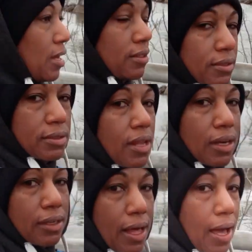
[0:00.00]
not a
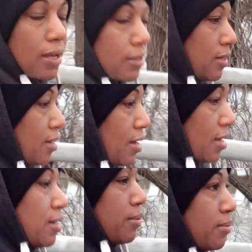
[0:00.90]
lot,
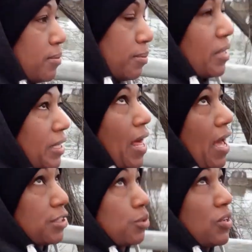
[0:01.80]
but last
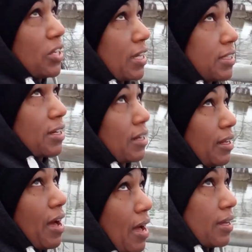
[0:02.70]
week I did a
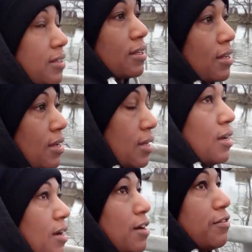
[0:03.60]
lot
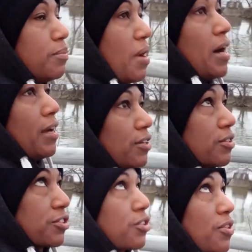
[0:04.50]
of miles, so
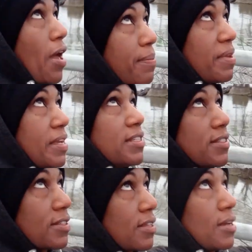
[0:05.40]
that means
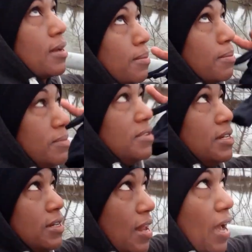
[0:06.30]

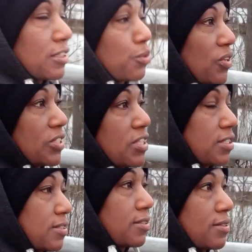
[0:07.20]
next week,
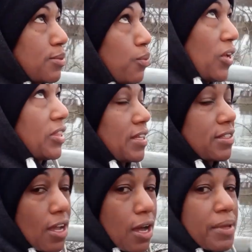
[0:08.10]
this week that's
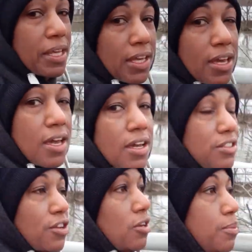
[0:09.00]
coming, it's going to
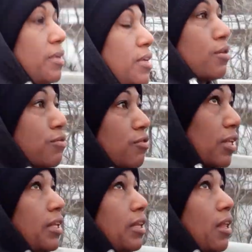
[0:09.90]
be a really
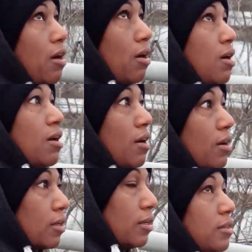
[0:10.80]
long
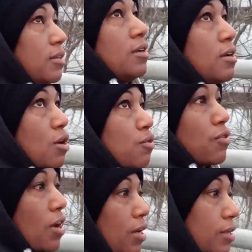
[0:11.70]

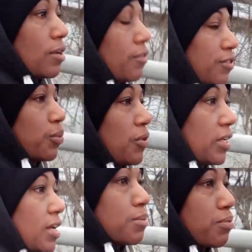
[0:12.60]
run over the weekend,
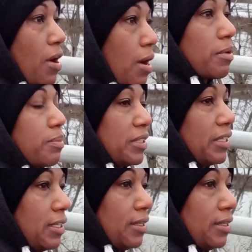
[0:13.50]
probably,